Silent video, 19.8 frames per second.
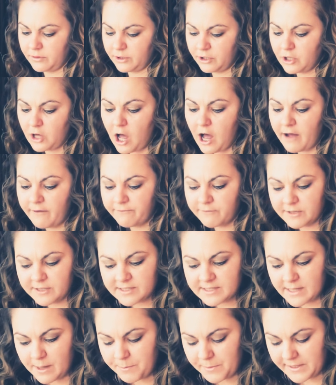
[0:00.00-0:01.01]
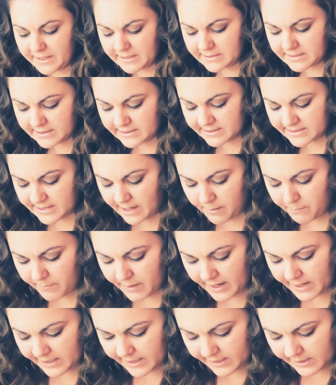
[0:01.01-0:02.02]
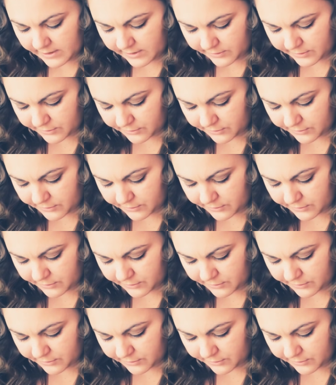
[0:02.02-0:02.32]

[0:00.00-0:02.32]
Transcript: you offered something to somebody